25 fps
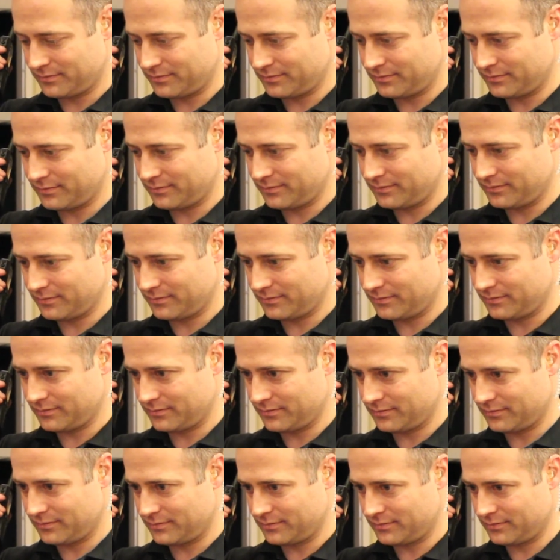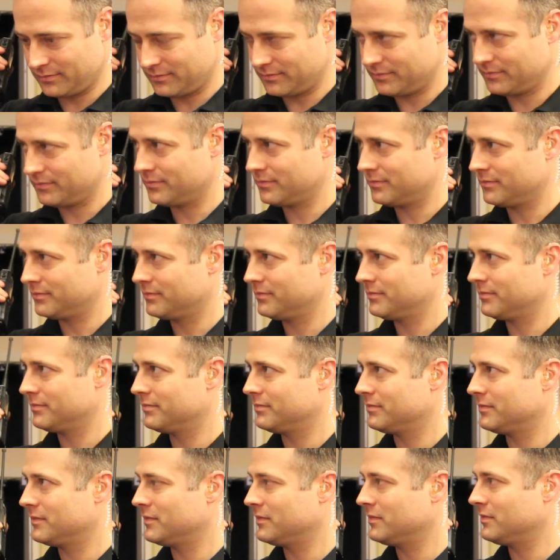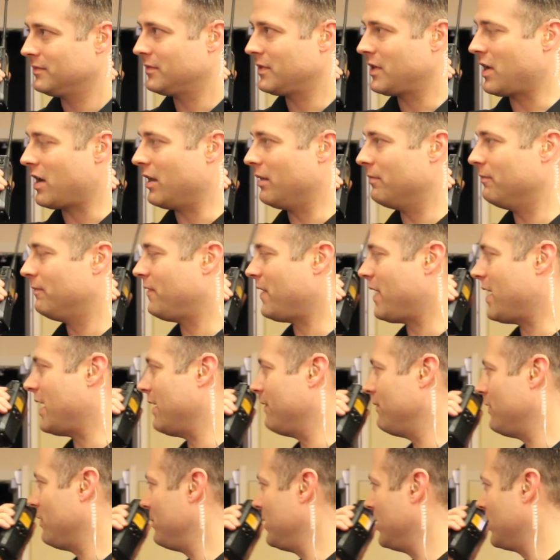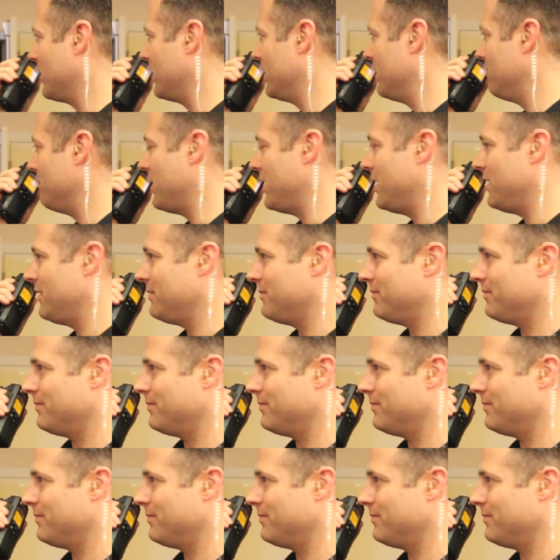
Cleric slider. Column five. I'll be there in a minute.